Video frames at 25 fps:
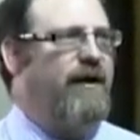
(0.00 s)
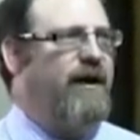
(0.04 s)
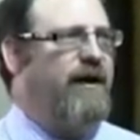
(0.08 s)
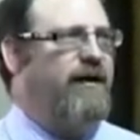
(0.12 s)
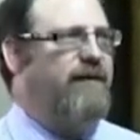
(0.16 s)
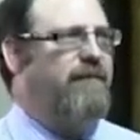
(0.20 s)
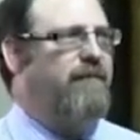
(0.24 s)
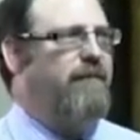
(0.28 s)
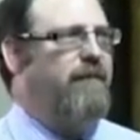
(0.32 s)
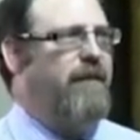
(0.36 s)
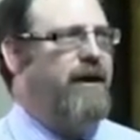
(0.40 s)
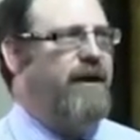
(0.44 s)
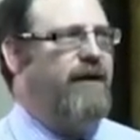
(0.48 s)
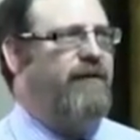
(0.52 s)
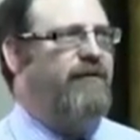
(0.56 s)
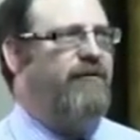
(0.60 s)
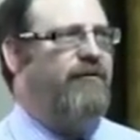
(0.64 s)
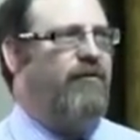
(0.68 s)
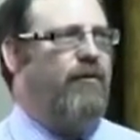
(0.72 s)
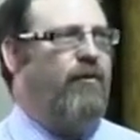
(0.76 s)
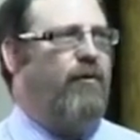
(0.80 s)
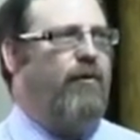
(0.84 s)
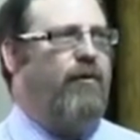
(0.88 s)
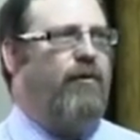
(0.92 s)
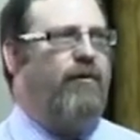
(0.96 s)
It
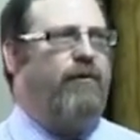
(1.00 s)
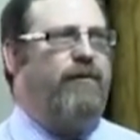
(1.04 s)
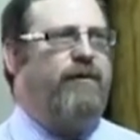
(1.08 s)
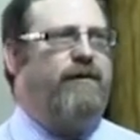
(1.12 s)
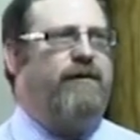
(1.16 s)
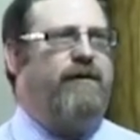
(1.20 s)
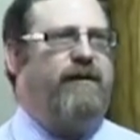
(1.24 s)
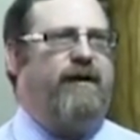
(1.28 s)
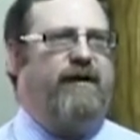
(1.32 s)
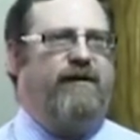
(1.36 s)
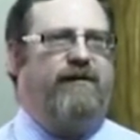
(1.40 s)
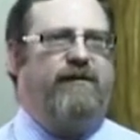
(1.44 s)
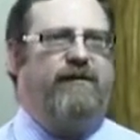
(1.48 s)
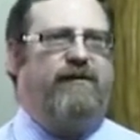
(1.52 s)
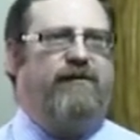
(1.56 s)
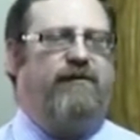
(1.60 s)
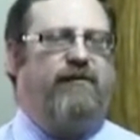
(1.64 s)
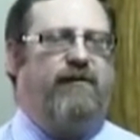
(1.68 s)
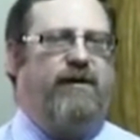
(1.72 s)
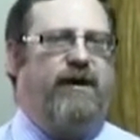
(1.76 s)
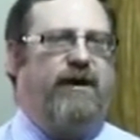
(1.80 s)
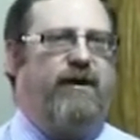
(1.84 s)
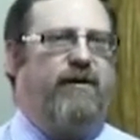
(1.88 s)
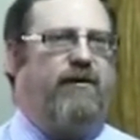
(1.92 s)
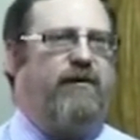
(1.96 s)
meets all the
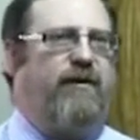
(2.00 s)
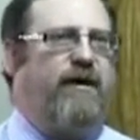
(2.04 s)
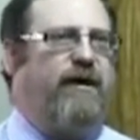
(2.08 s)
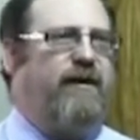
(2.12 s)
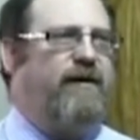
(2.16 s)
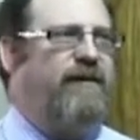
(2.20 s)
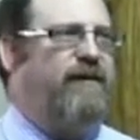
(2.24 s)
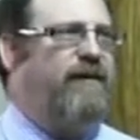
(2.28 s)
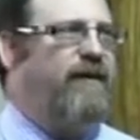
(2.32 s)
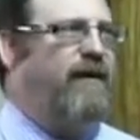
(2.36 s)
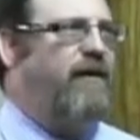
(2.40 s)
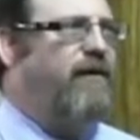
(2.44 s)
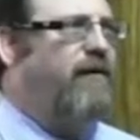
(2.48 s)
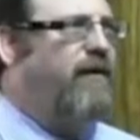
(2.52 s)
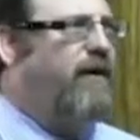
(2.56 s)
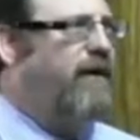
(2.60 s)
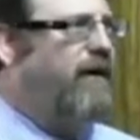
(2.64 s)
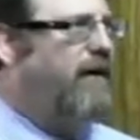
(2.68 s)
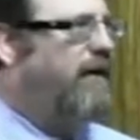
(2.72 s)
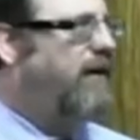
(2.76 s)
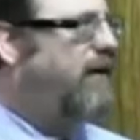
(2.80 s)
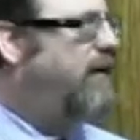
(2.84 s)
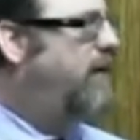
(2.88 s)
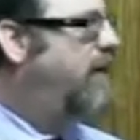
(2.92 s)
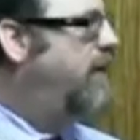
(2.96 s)
necessary
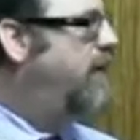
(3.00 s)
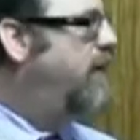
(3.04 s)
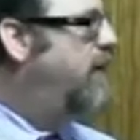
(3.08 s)
criteria,